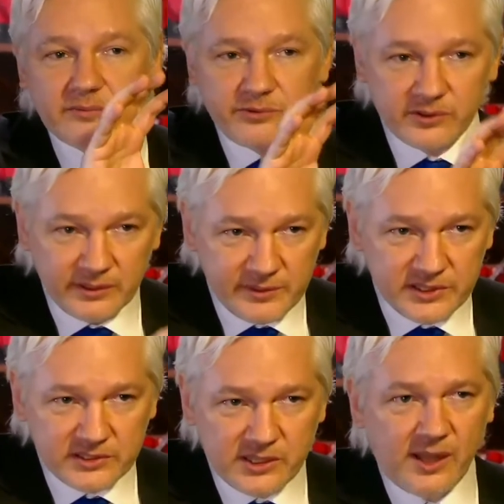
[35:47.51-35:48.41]
for a
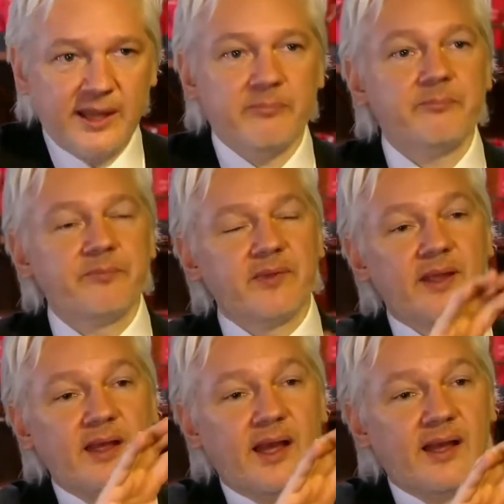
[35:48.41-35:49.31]
limited time
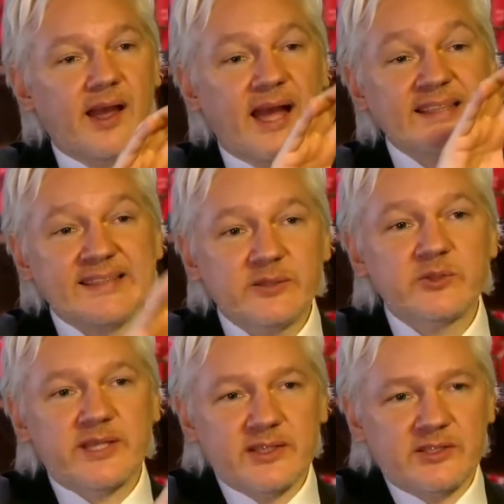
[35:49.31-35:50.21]
until
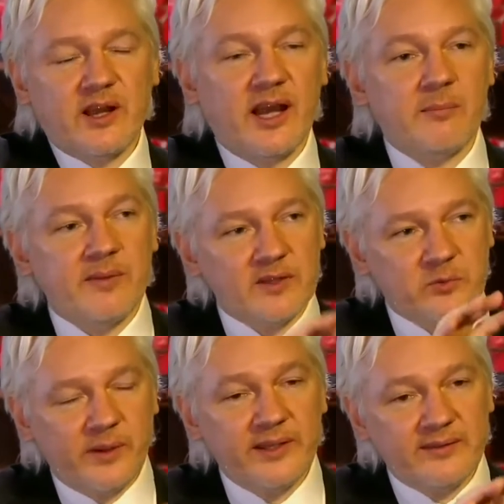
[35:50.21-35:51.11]
such time as
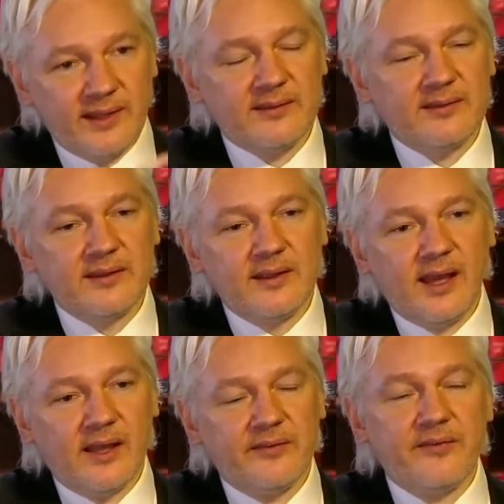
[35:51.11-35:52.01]
we think
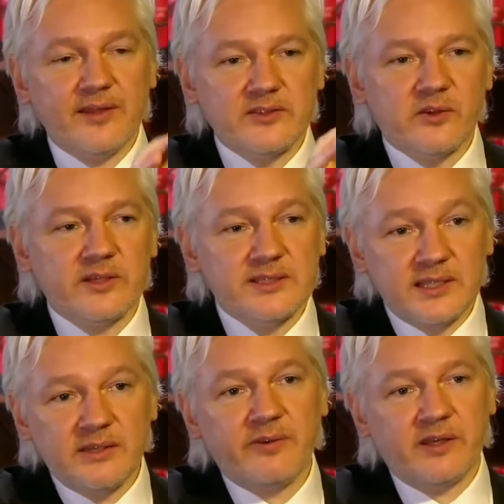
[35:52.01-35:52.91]
that there's not a
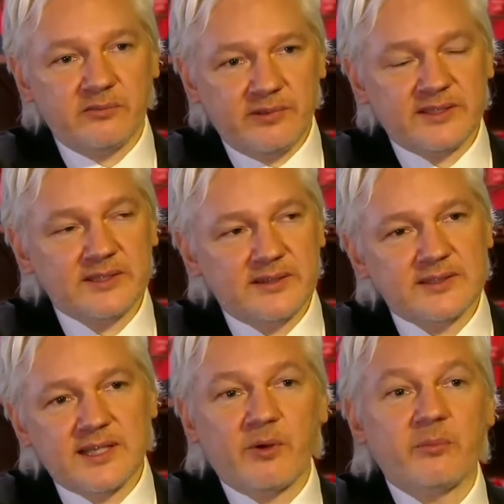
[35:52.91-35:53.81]
significant risk that
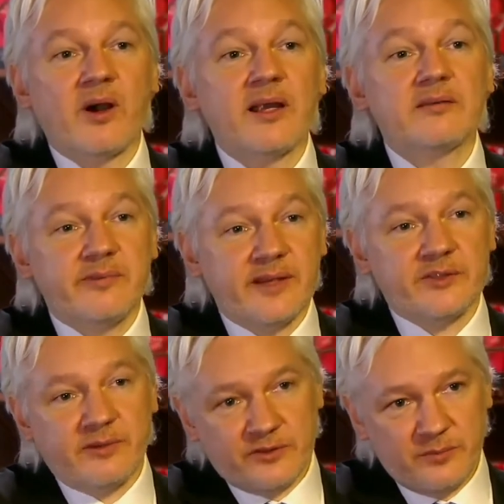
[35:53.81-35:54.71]
someone might
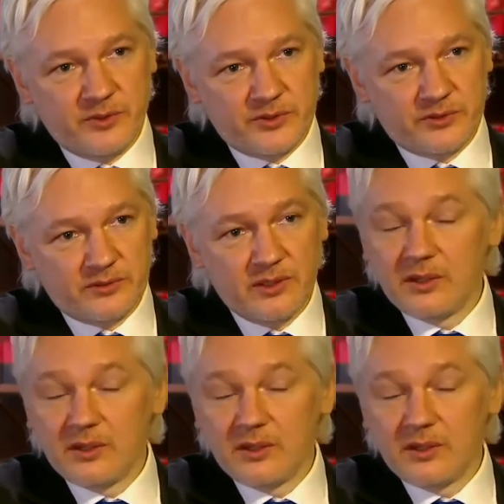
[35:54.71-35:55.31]
face retribution.